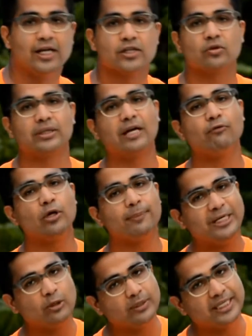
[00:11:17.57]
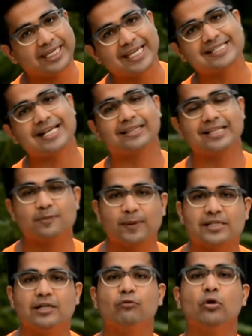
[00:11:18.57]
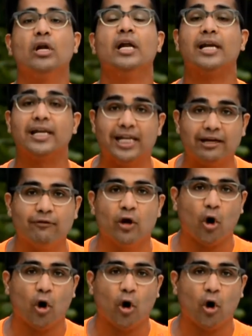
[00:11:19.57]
So that would remain to be the case that this person would live